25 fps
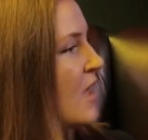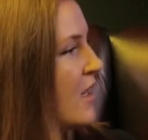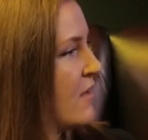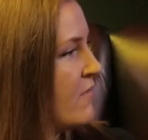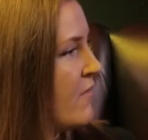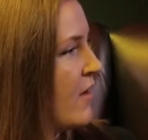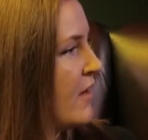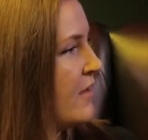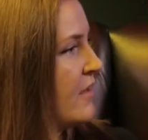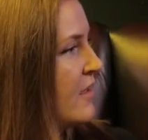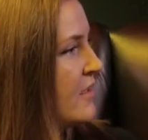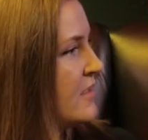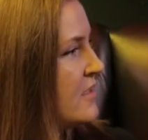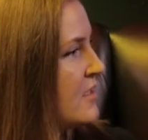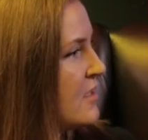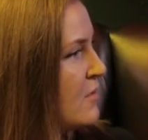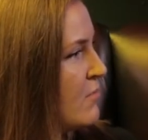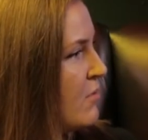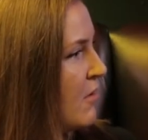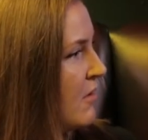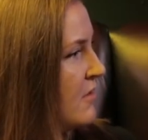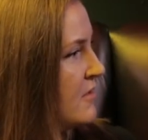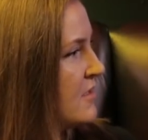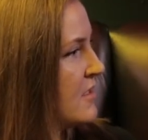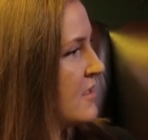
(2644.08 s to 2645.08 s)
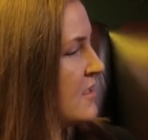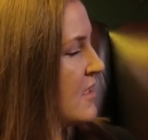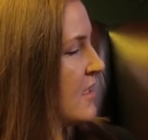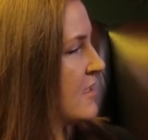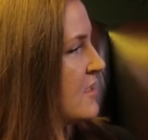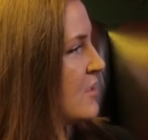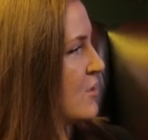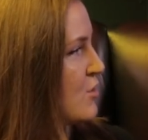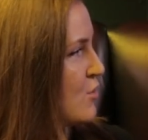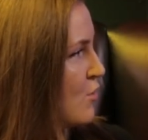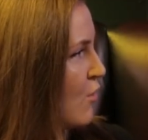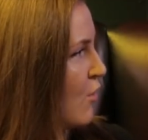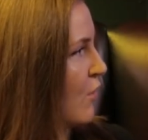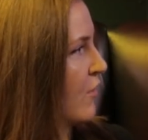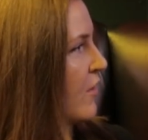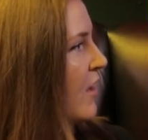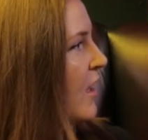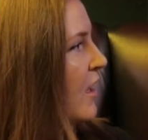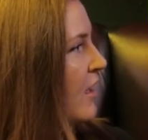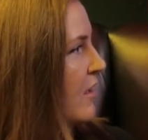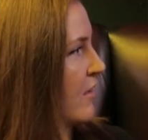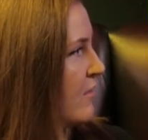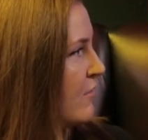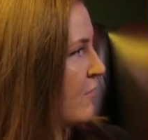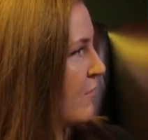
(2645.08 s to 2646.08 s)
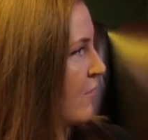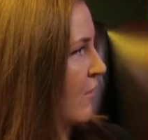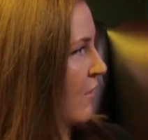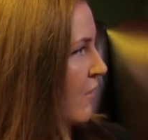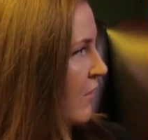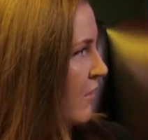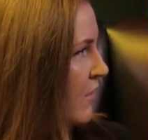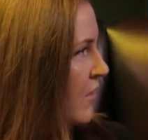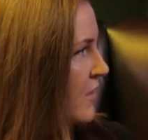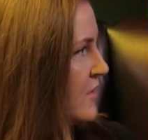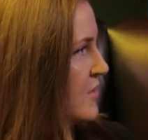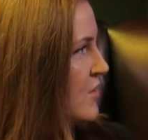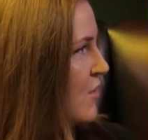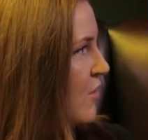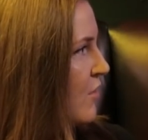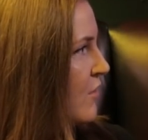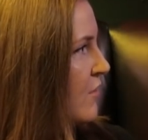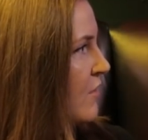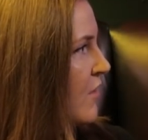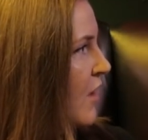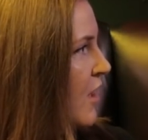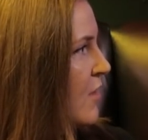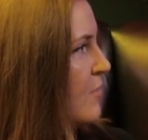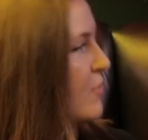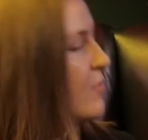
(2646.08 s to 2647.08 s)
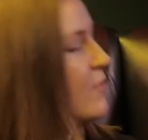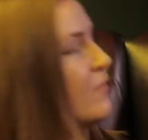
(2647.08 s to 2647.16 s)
kind of identity politics as a shorthand for a certain type